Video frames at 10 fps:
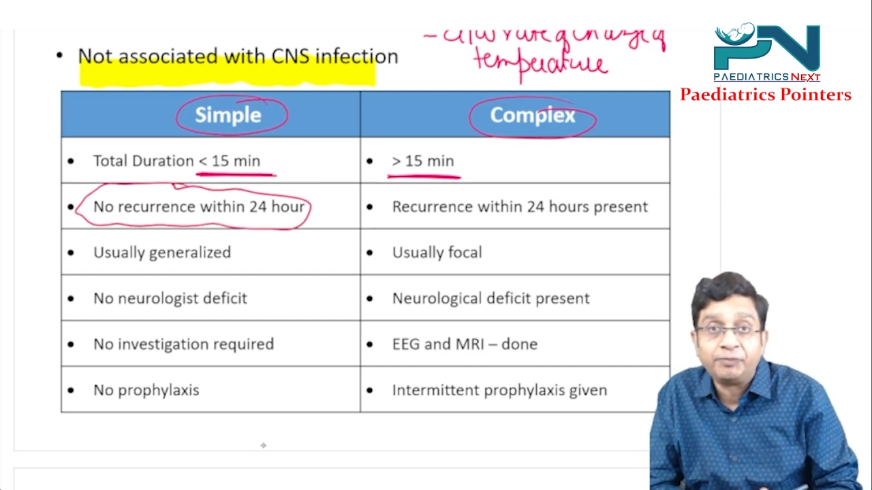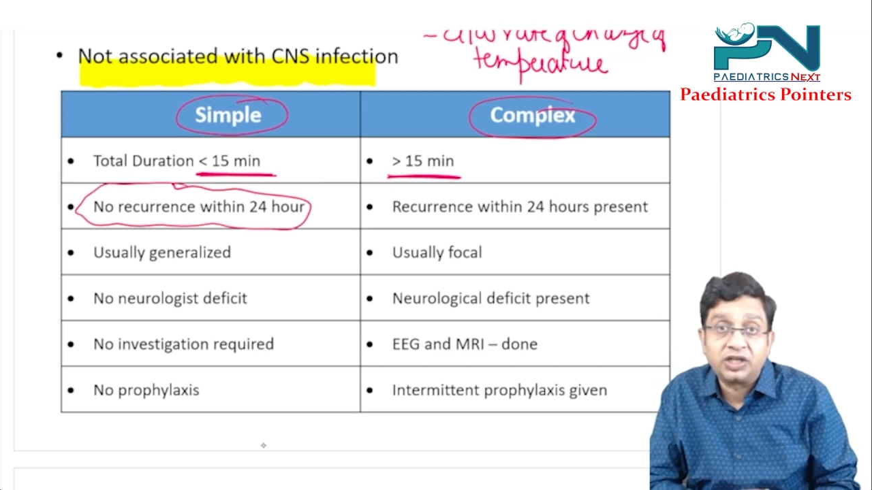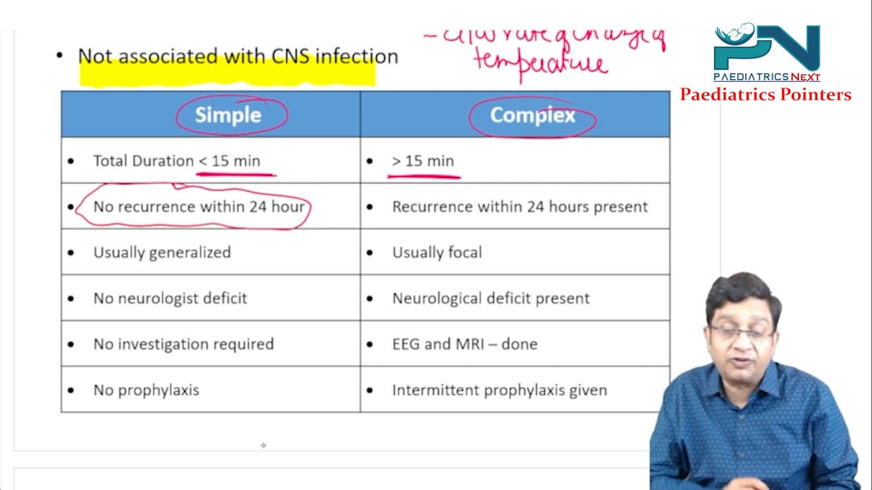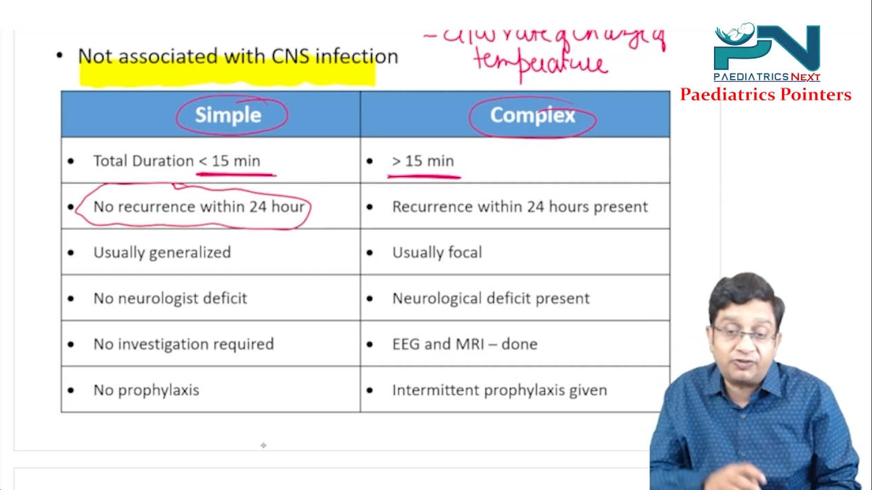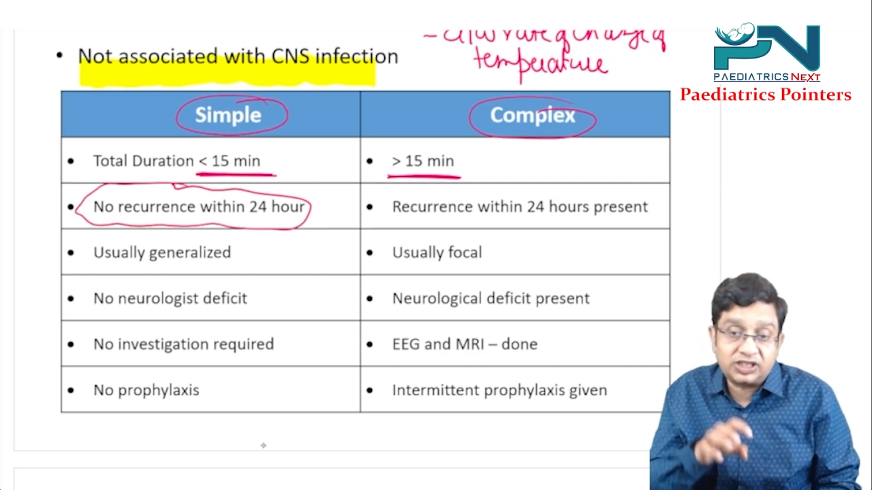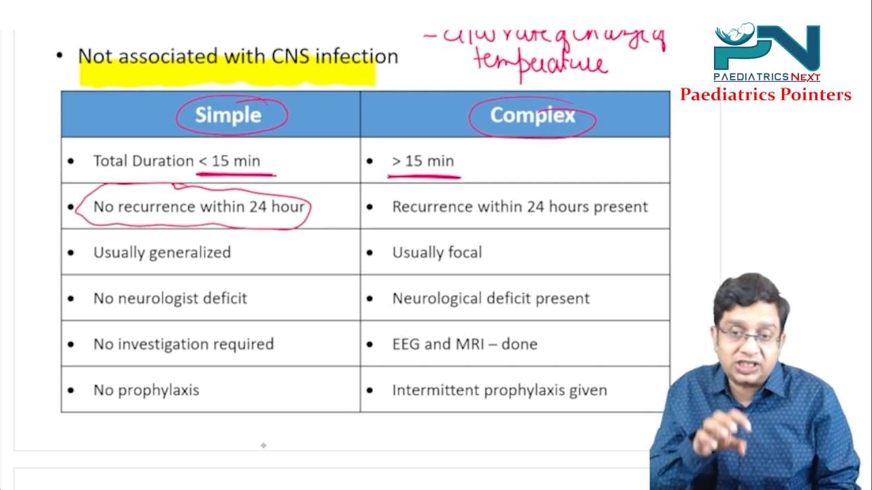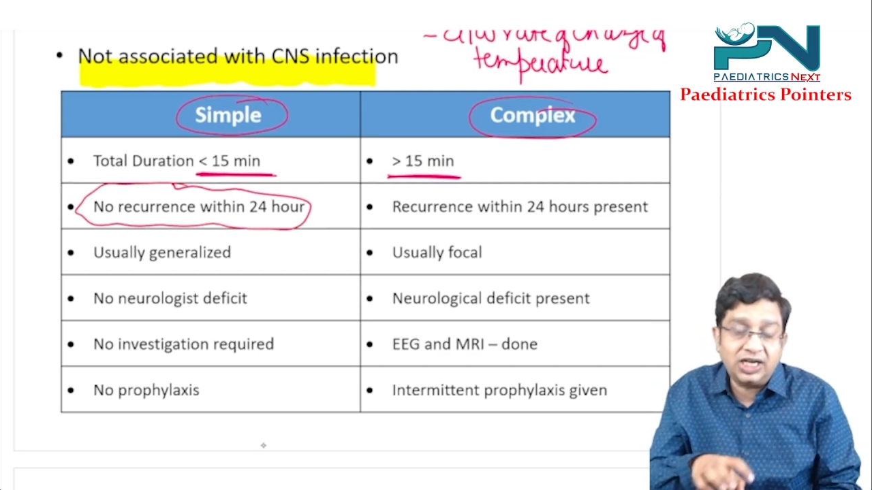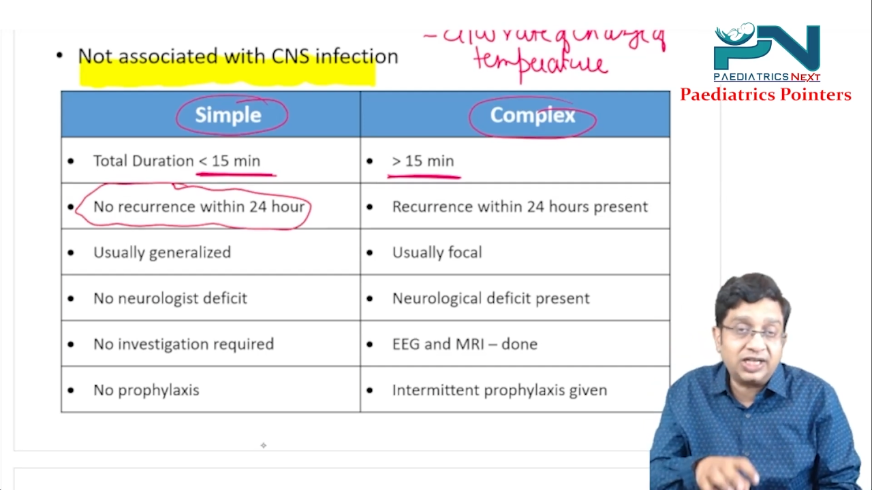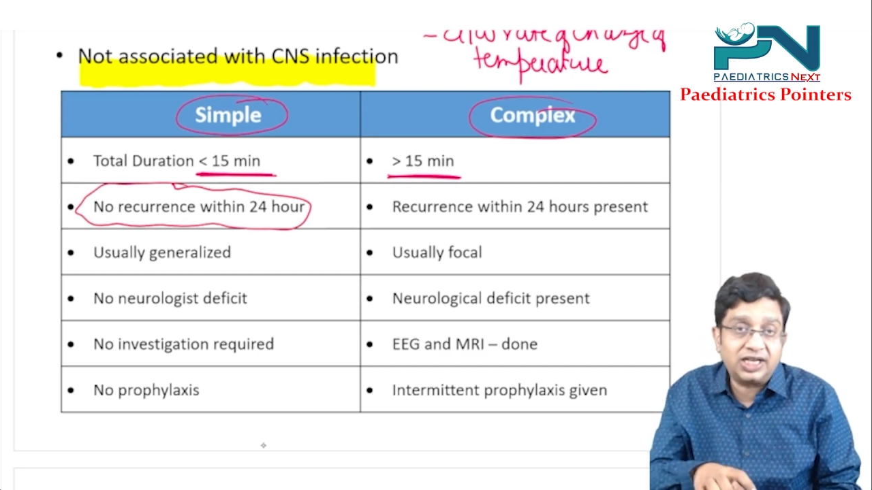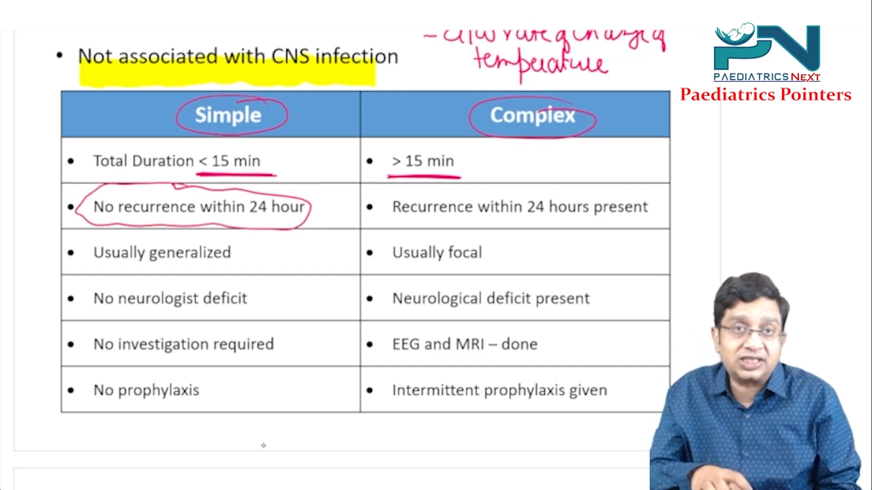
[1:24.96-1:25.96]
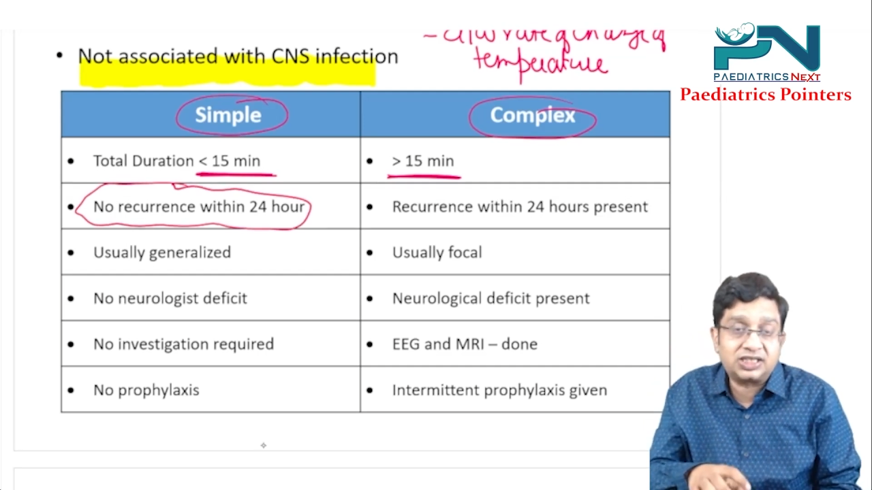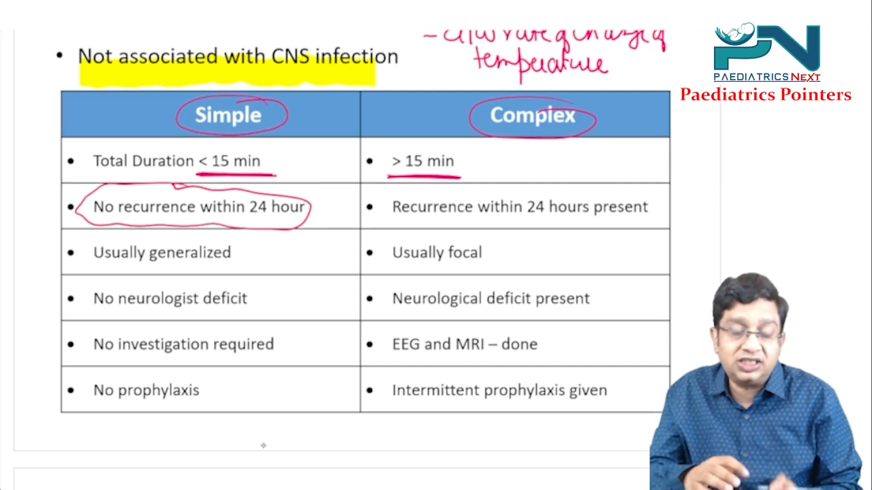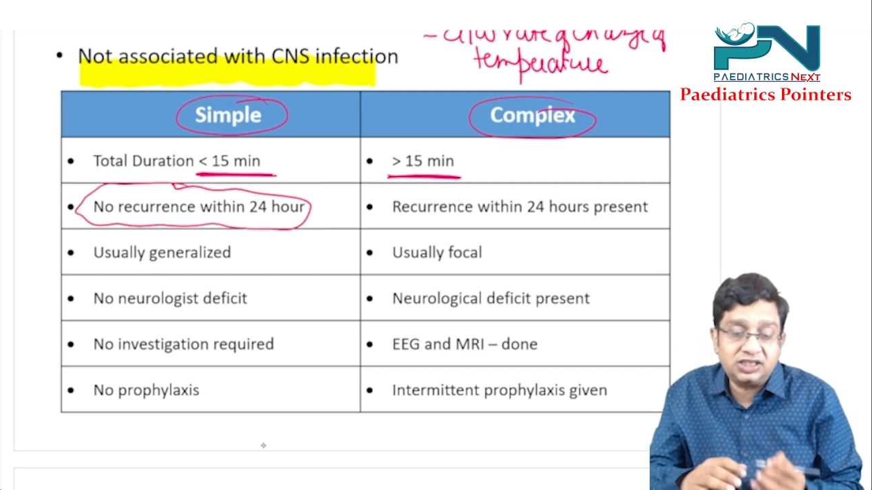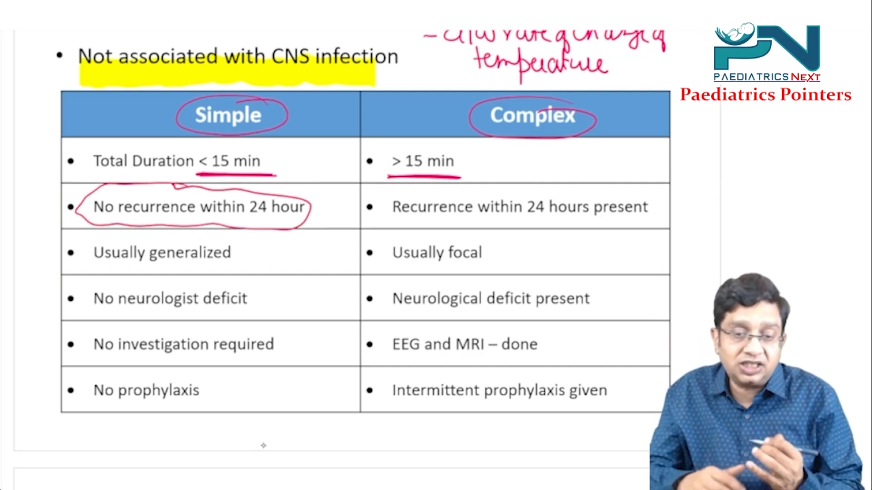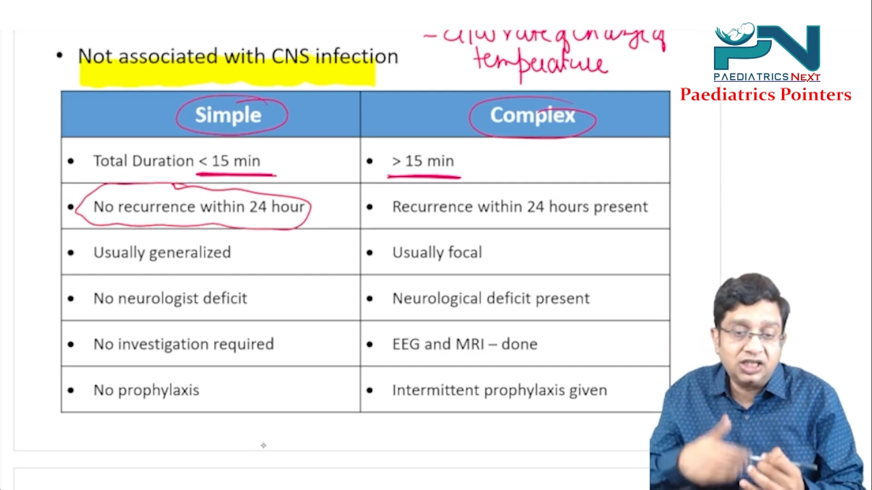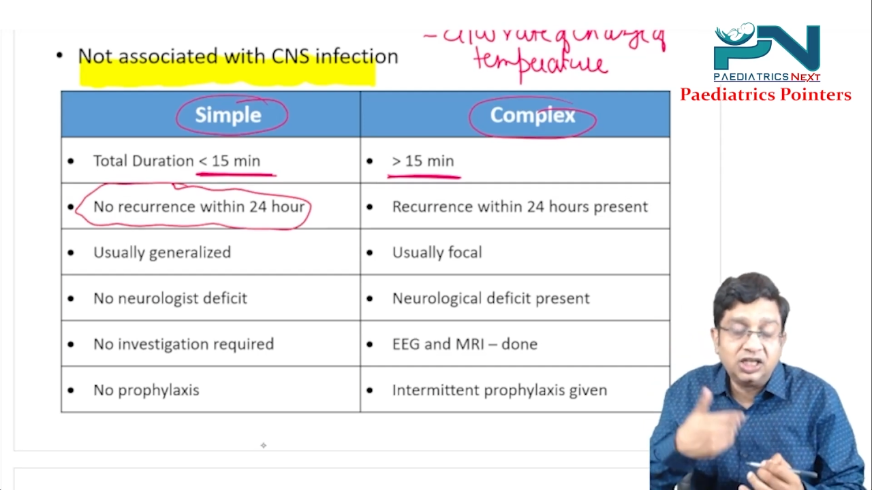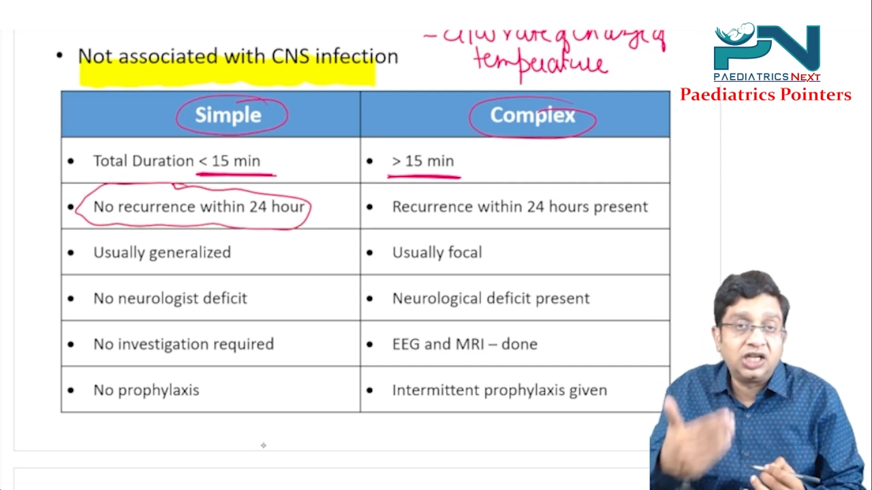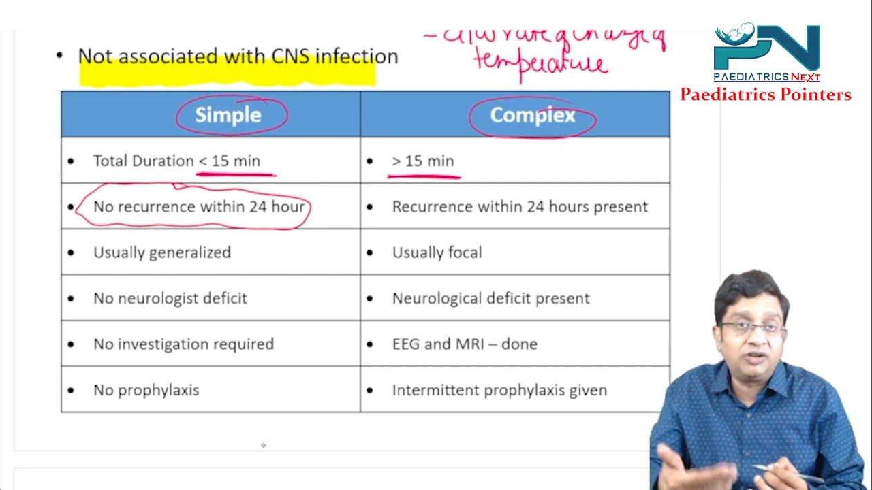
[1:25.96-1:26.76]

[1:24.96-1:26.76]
If a child gets seizure,